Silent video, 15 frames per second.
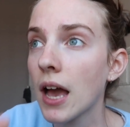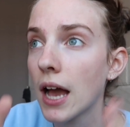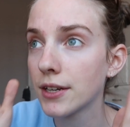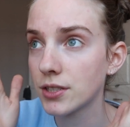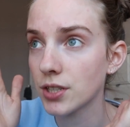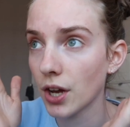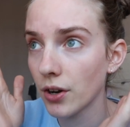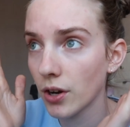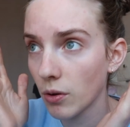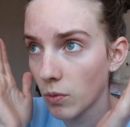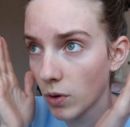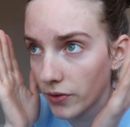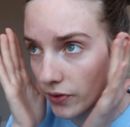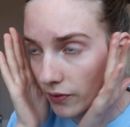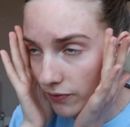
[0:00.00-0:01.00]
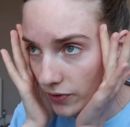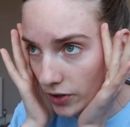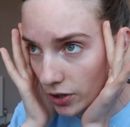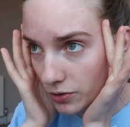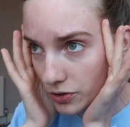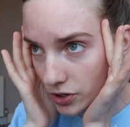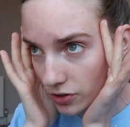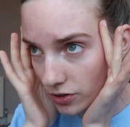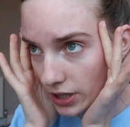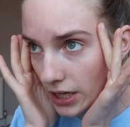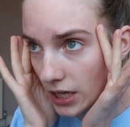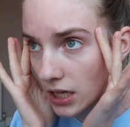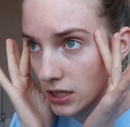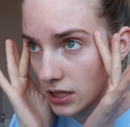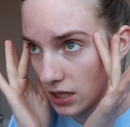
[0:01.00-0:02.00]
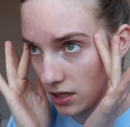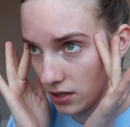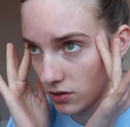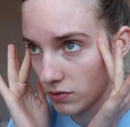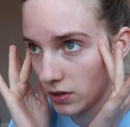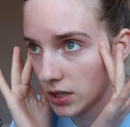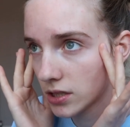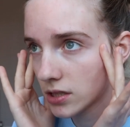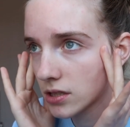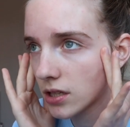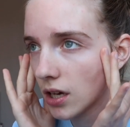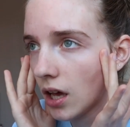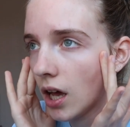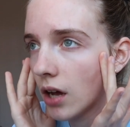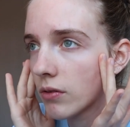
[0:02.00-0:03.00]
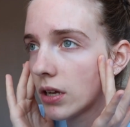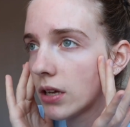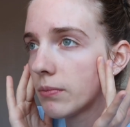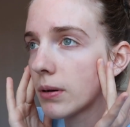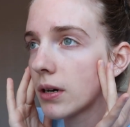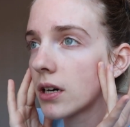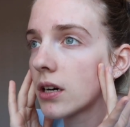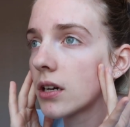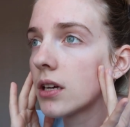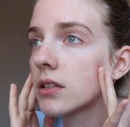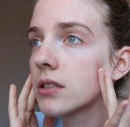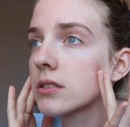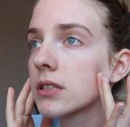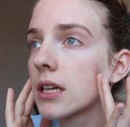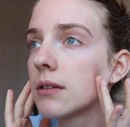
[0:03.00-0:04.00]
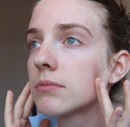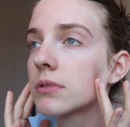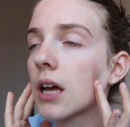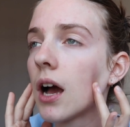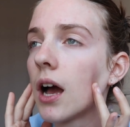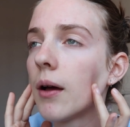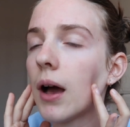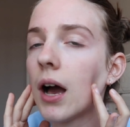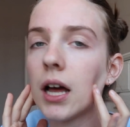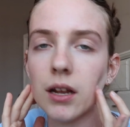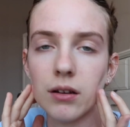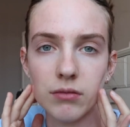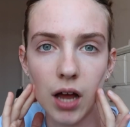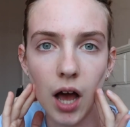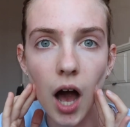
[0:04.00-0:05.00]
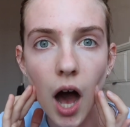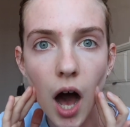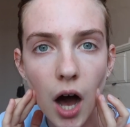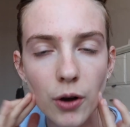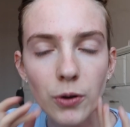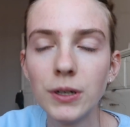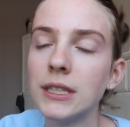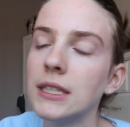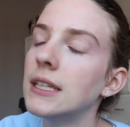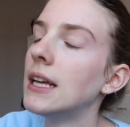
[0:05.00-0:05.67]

I don't know what the future is, and it's really scary, but at the same time, I don't know.